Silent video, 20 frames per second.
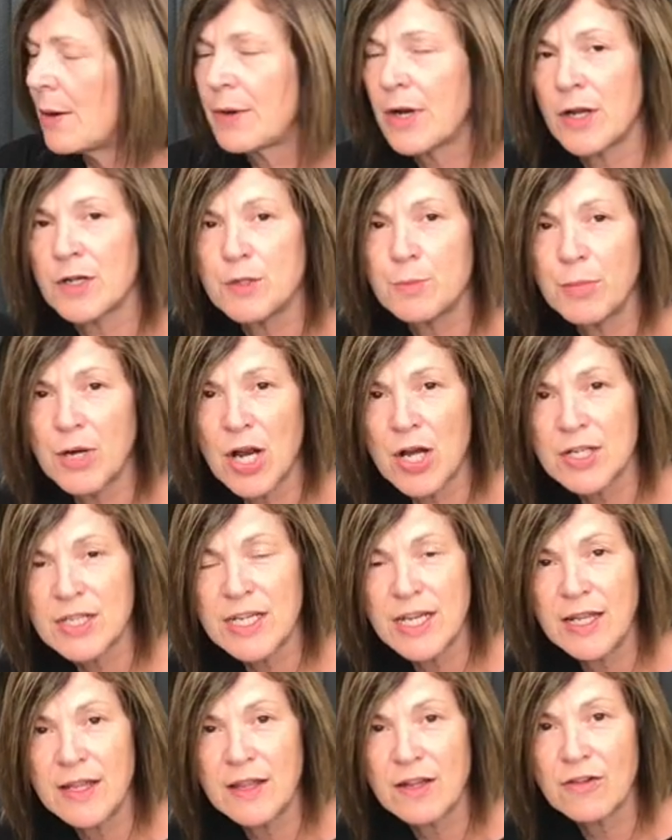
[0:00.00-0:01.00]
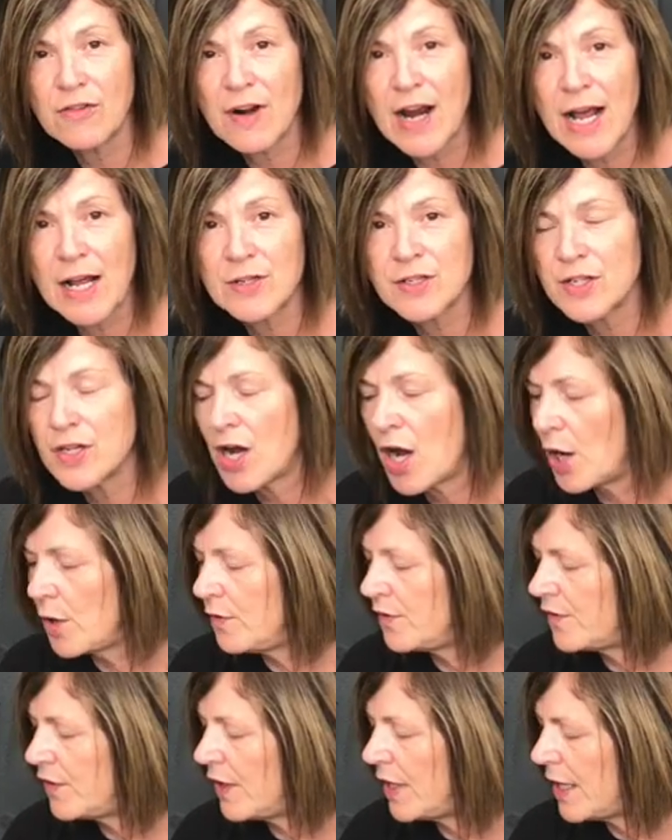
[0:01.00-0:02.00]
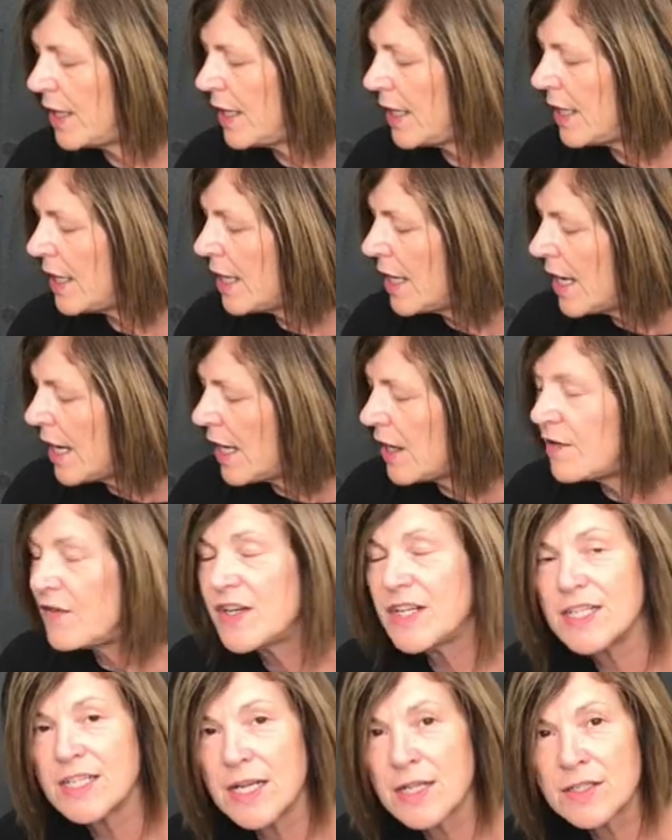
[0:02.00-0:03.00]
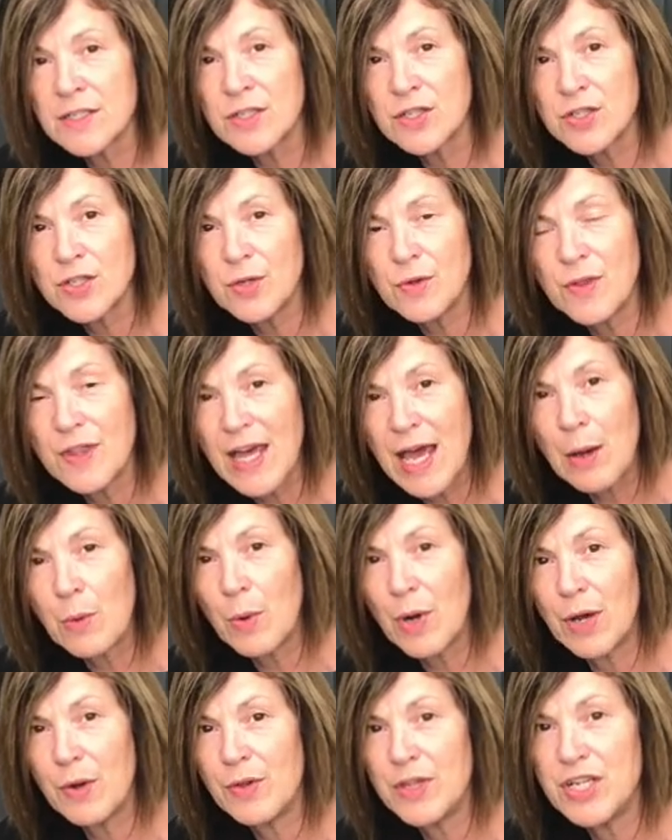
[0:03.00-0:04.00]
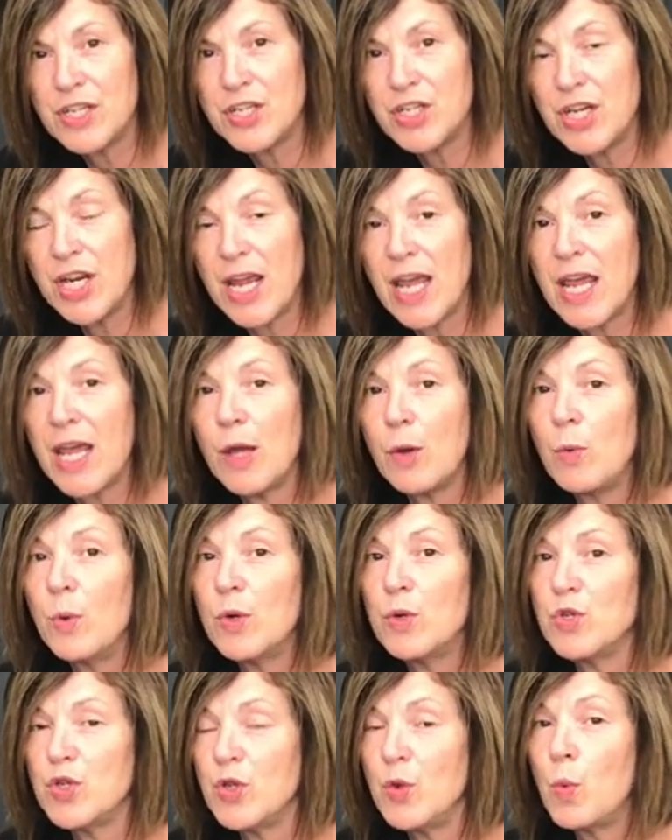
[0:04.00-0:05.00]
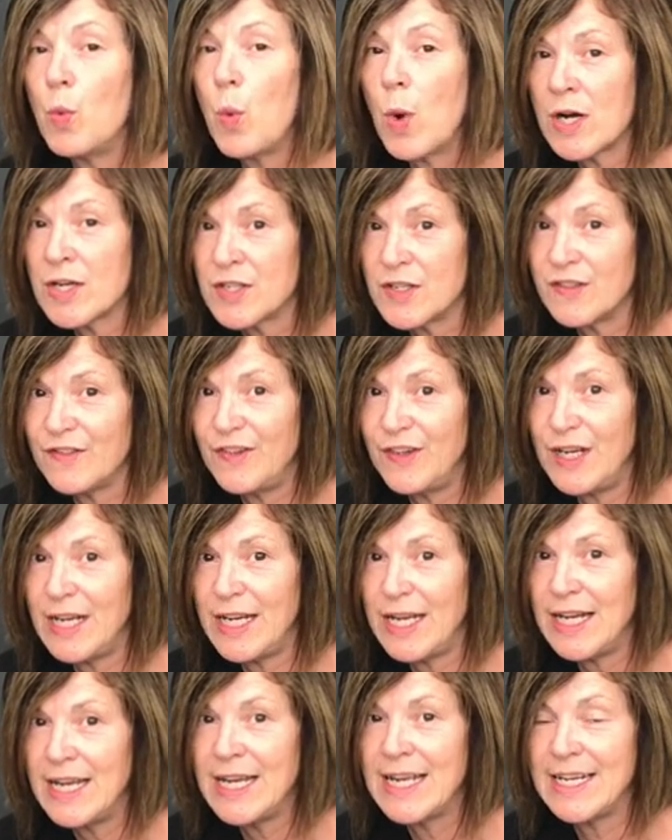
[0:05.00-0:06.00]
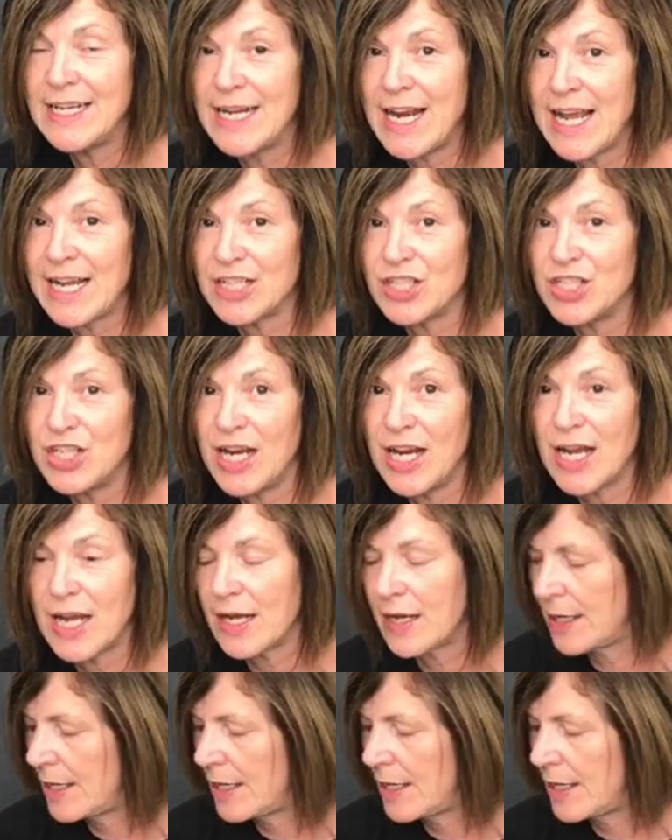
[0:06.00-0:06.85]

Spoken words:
I'm going to plant it in the ground, and hopefully if it doesn't do that well this year, it will do wonderfully next year.